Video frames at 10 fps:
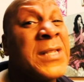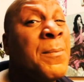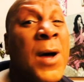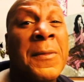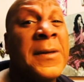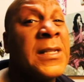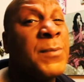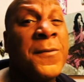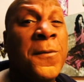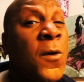I bought these
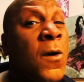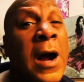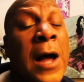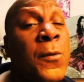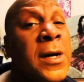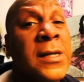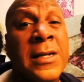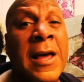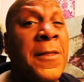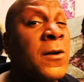before I was
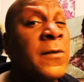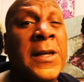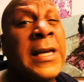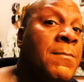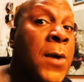an ethical vegan.